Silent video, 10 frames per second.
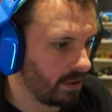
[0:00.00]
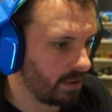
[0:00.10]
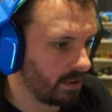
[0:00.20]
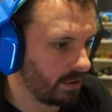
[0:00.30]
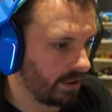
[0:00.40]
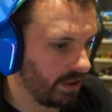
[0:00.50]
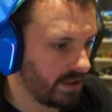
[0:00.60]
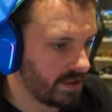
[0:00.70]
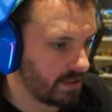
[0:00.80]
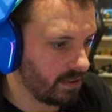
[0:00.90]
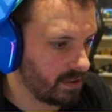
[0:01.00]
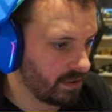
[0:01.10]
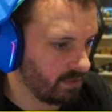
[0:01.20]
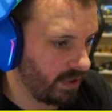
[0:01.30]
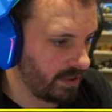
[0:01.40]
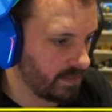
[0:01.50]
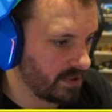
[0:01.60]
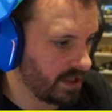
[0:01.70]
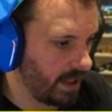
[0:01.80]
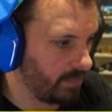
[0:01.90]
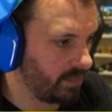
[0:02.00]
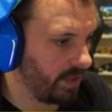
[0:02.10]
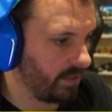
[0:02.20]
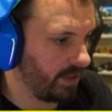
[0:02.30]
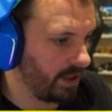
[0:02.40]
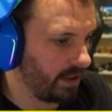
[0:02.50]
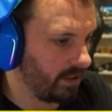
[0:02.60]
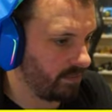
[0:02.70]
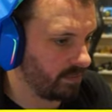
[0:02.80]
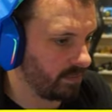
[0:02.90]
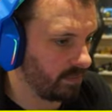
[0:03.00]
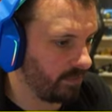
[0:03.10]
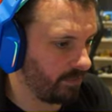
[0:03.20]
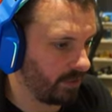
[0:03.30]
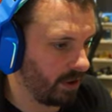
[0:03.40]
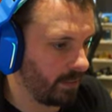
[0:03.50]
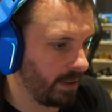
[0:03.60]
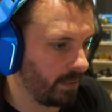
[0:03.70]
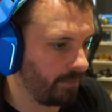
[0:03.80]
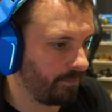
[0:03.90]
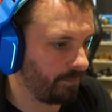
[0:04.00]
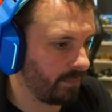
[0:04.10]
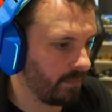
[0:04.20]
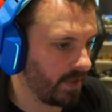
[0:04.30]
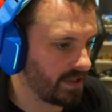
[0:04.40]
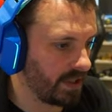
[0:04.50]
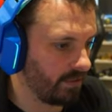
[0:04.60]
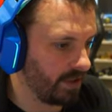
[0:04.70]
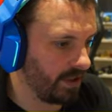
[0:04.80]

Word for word: And look at this. There's a random slab down there that I forgot about. Let's get rid of